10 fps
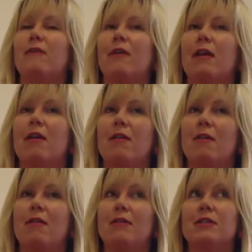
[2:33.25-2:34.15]
very
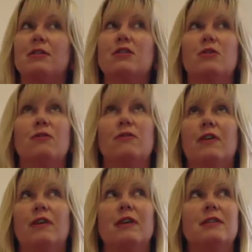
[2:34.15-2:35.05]
hard to
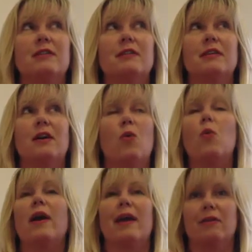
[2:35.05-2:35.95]
find a
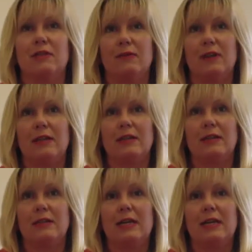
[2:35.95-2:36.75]
way out of it.